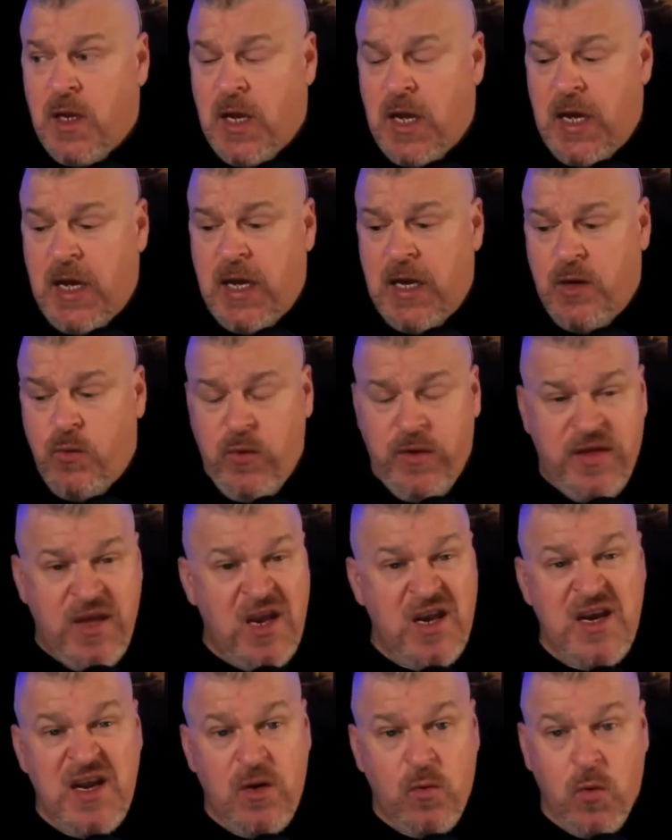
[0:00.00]
uh, with
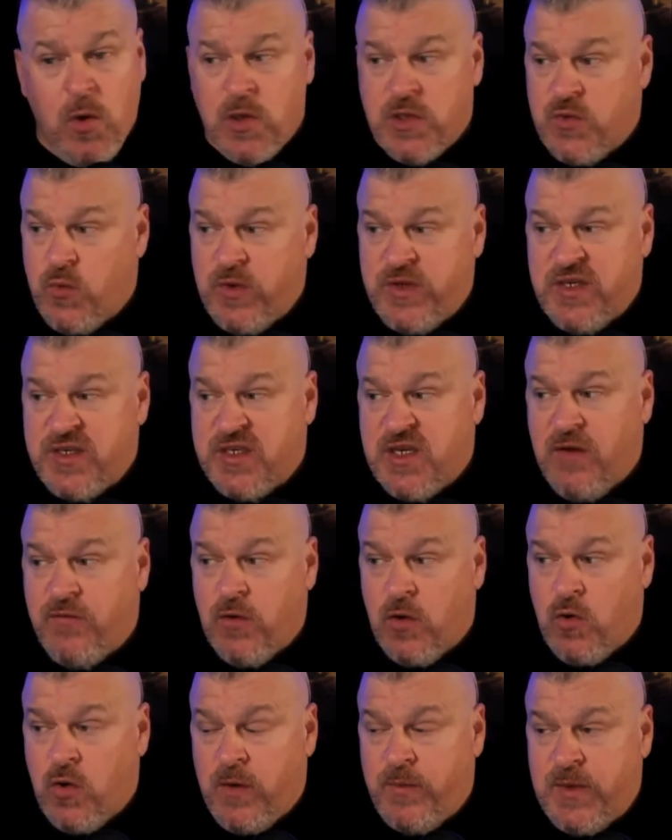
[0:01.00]
Hit Networks, with Discover
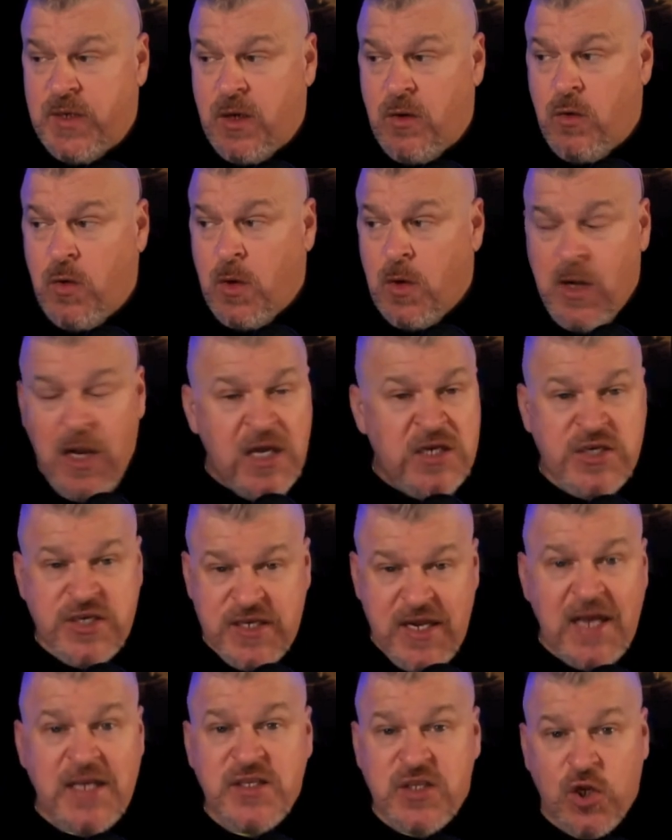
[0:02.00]
Crypto, and just
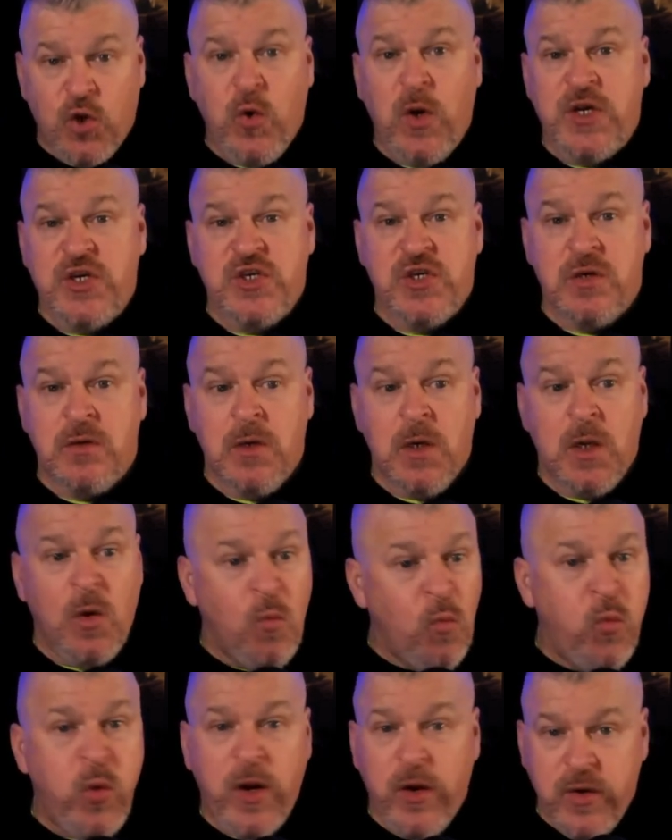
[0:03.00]
ask the question,
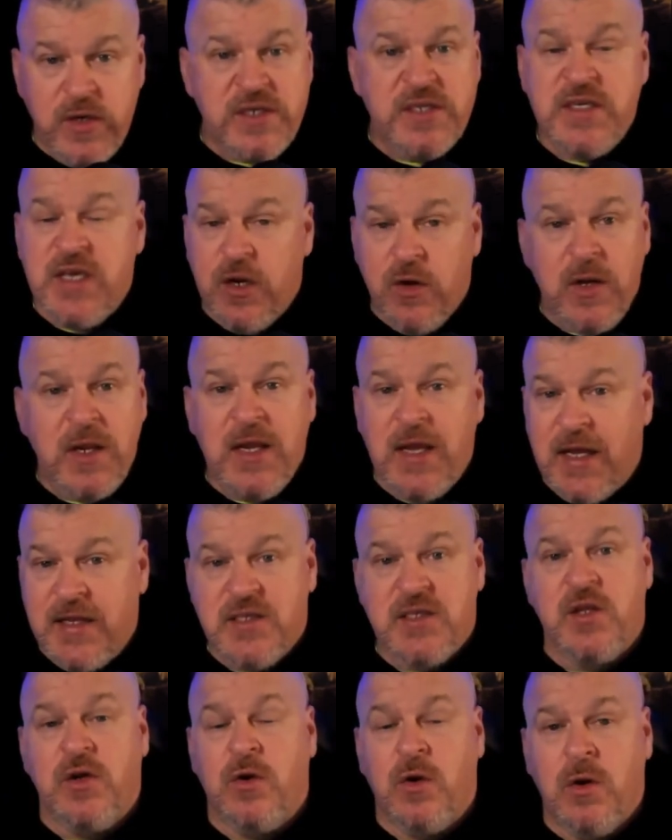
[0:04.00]
where is Gary
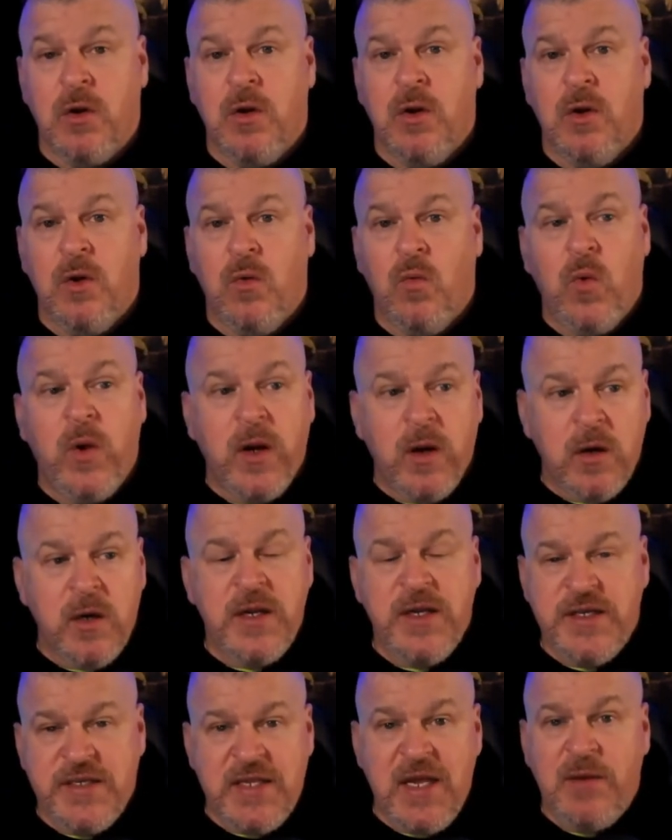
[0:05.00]
Gensler? Where
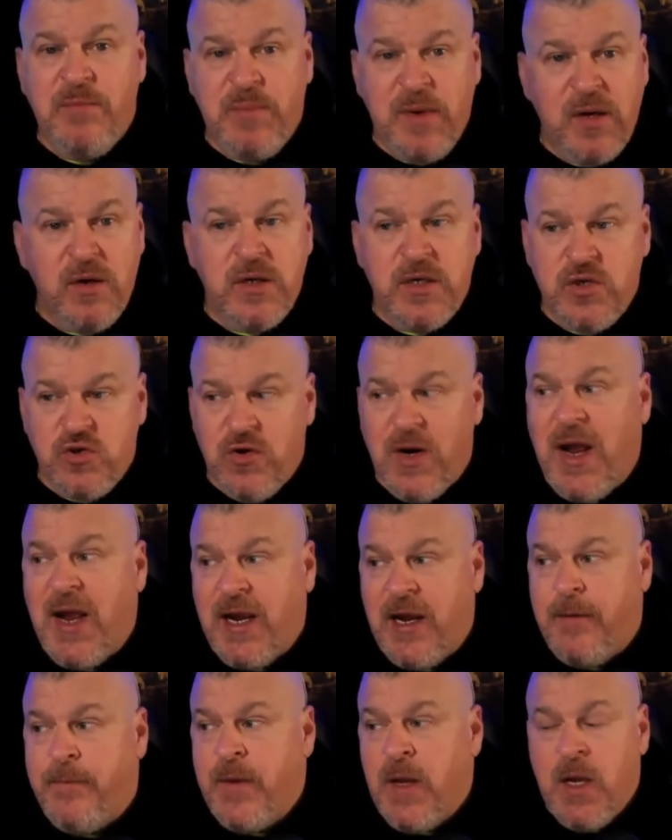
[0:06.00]
is that bearded
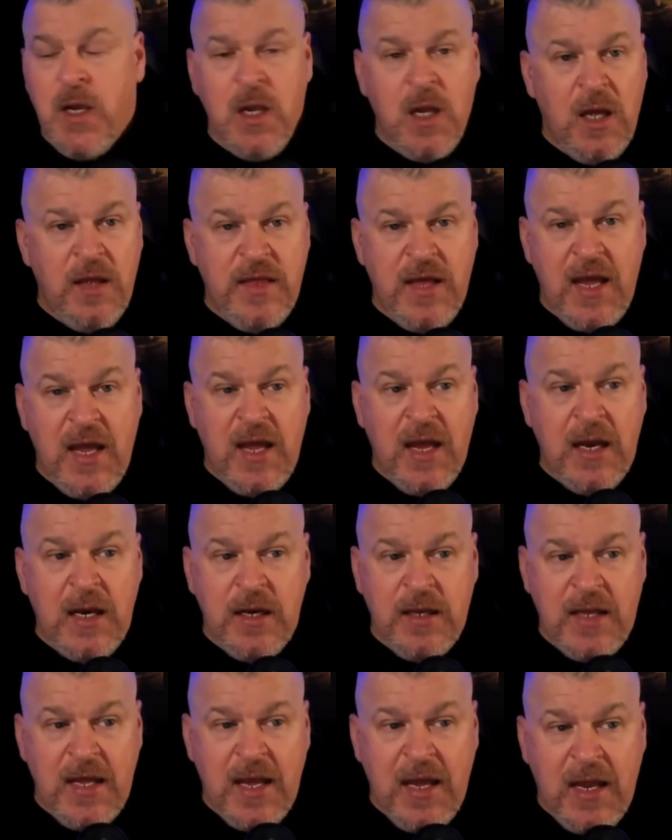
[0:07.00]
dragon that
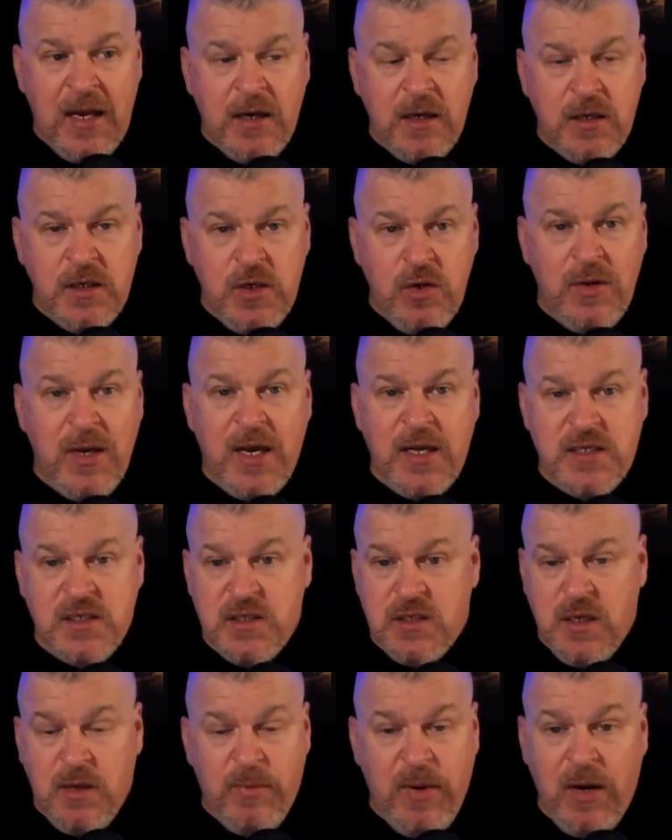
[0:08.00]
that you
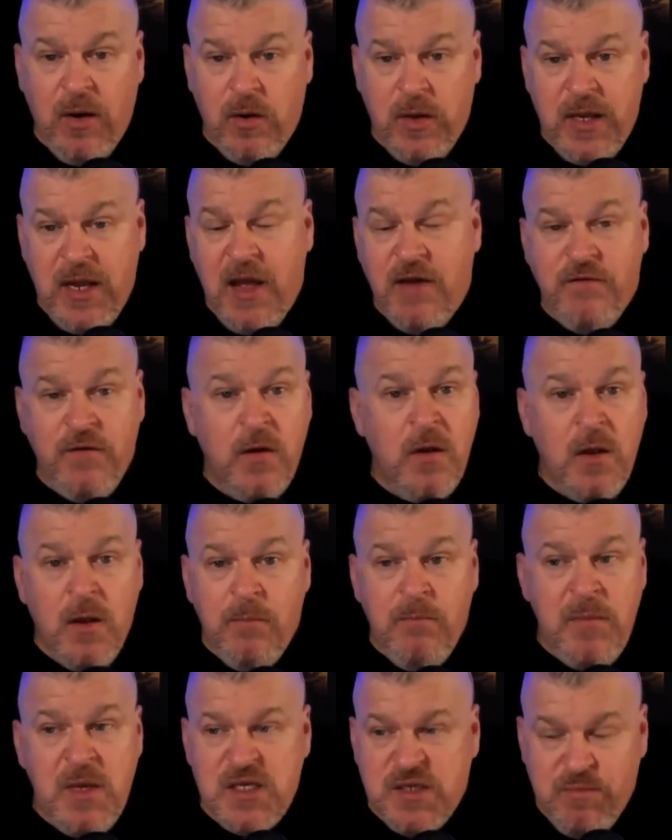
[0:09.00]
guys apparently have
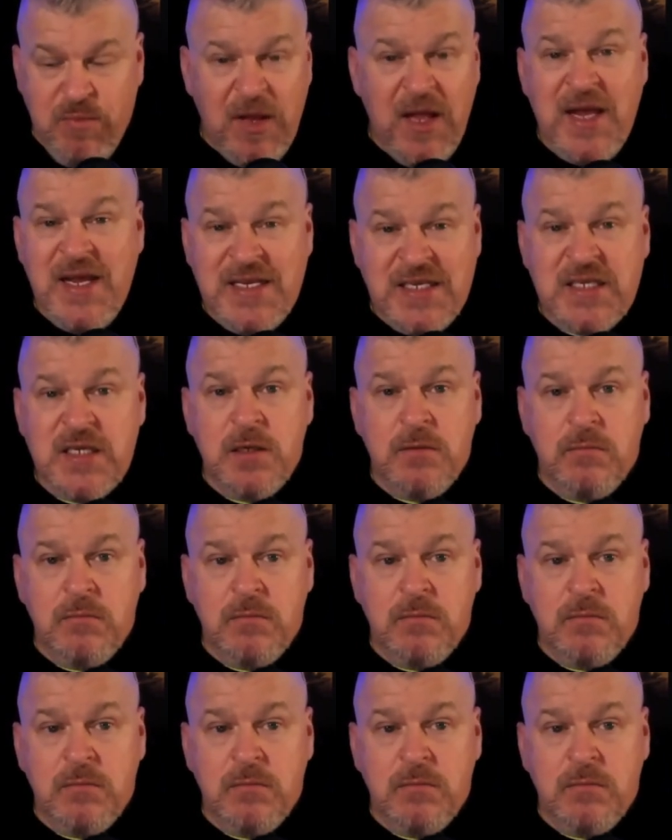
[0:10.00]
misplaced?